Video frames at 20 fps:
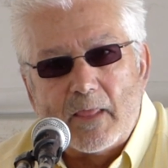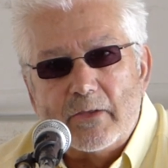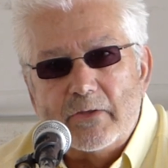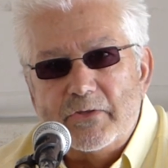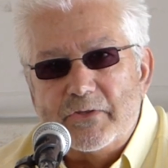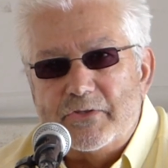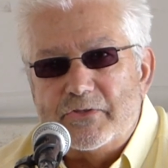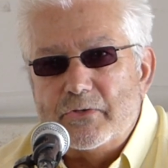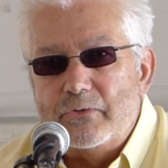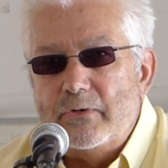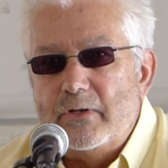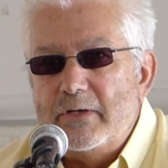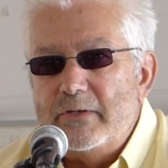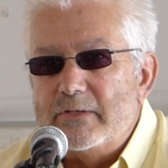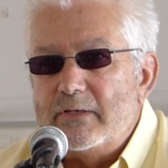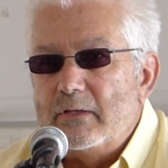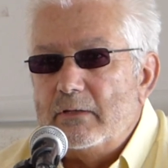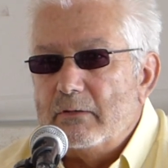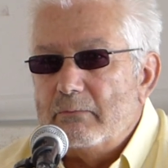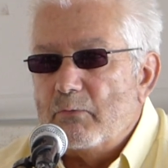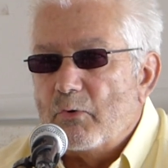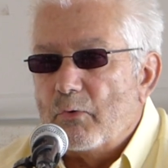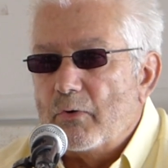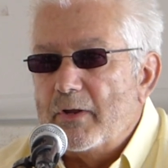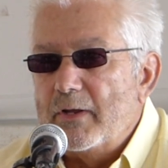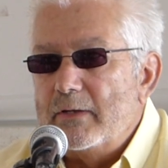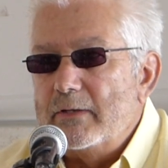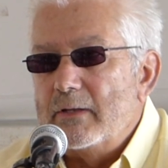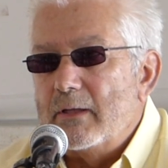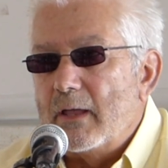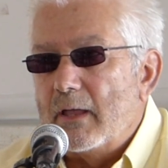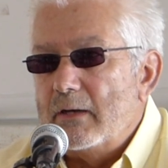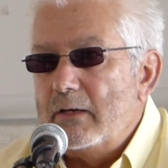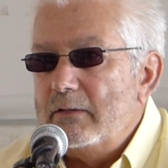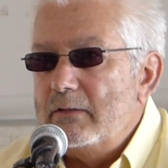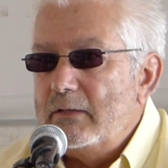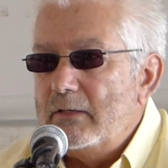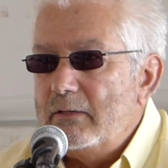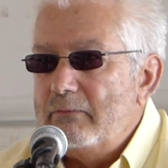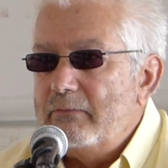The Zunis in the morning and
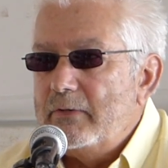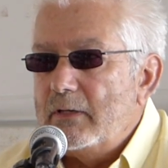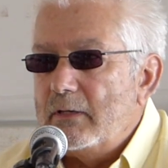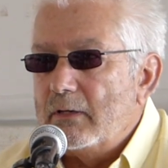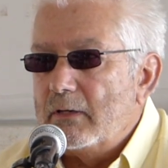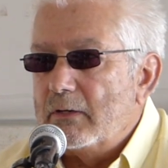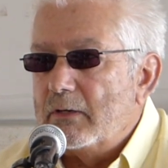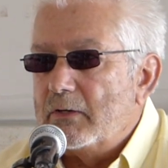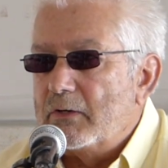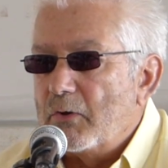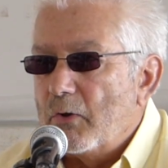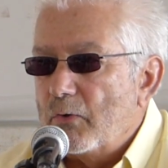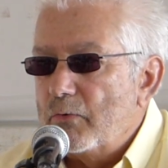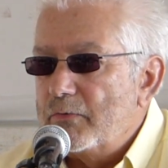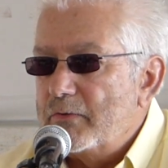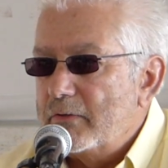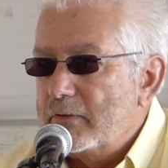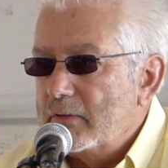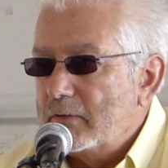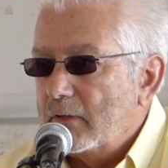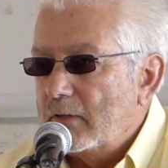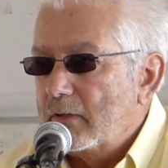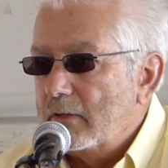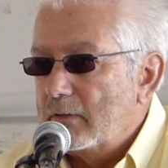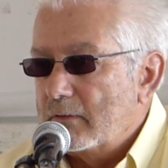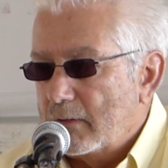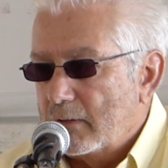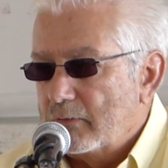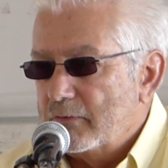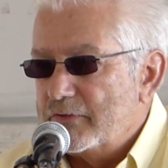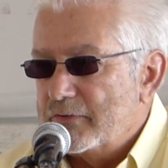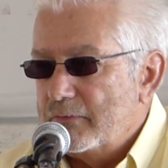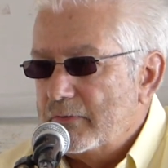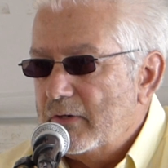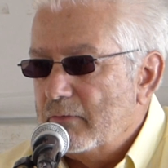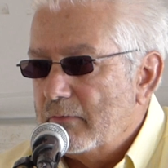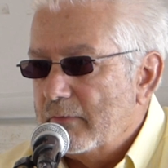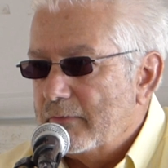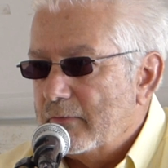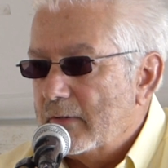in the evening go to the
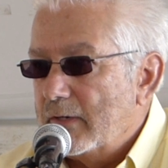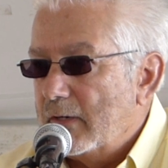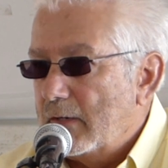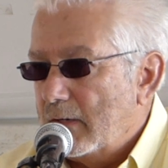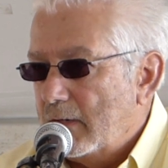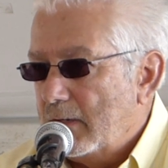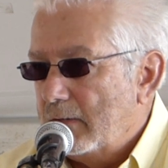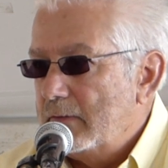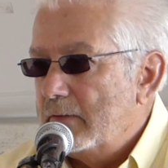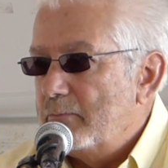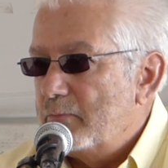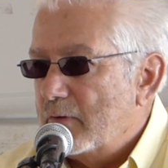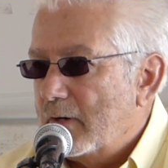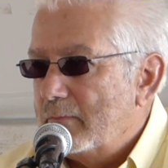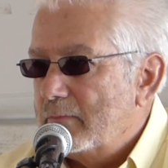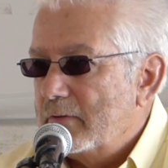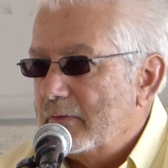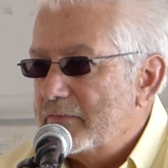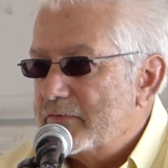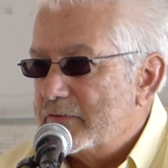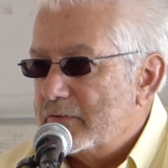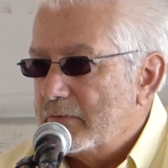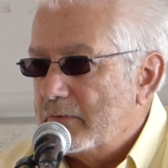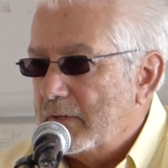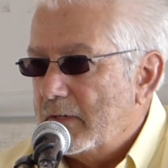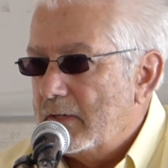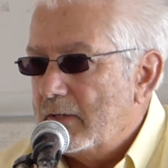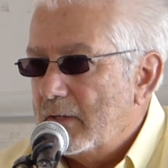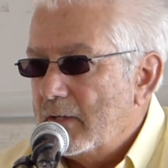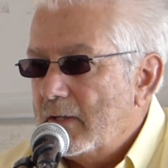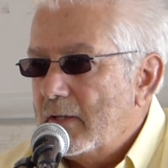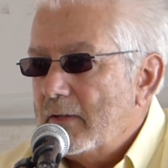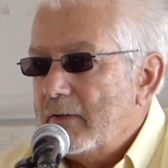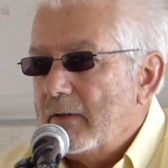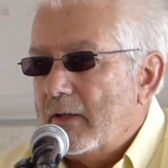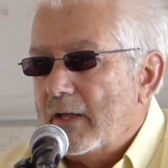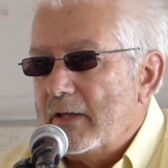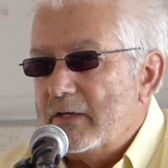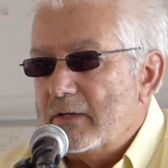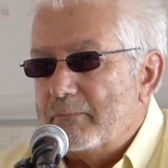Zuni River in the Pueblo Zuni
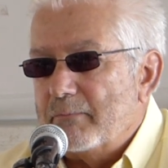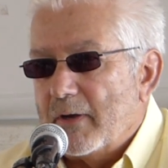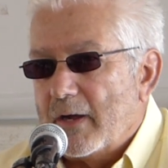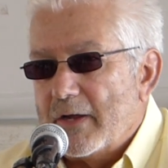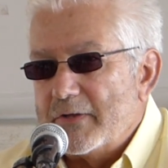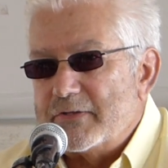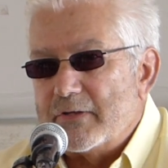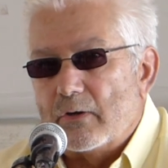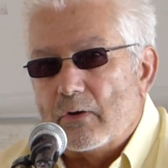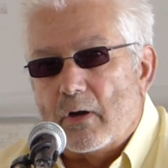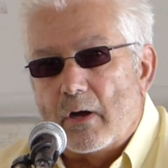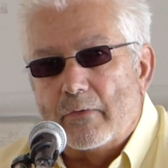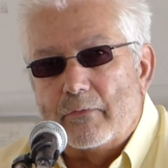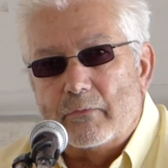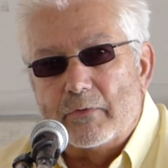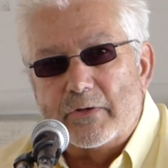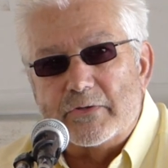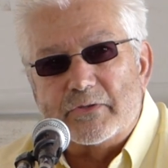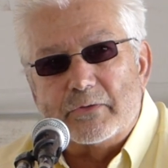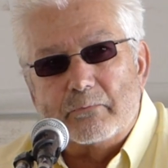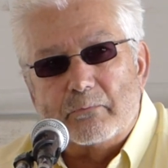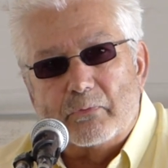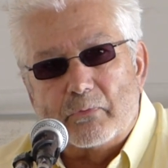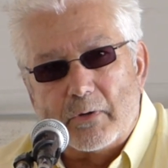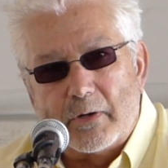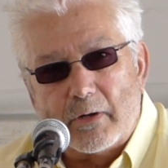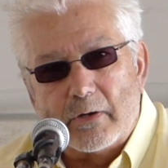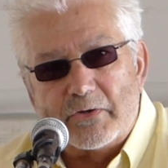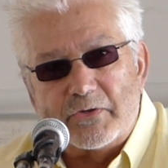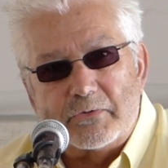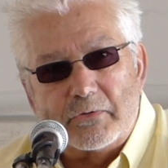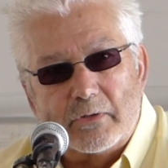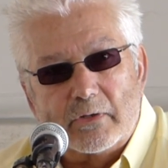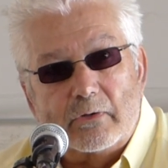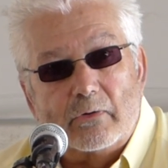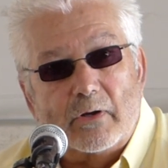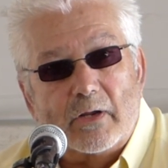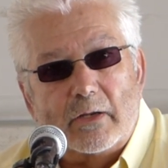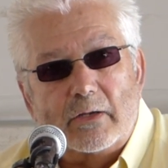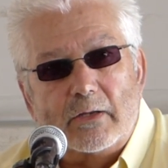and deposit offerings and prayers to the
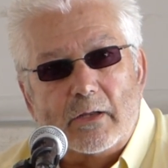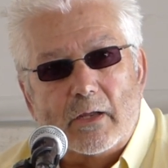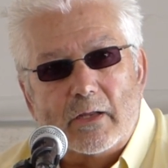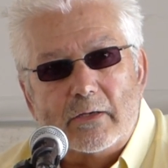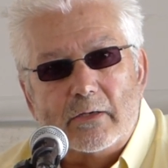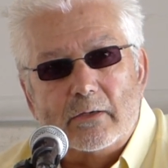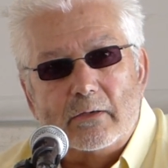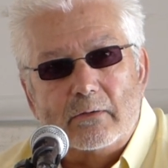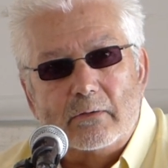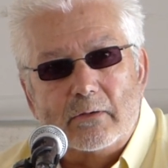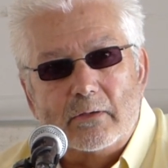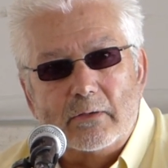Grand Canyon.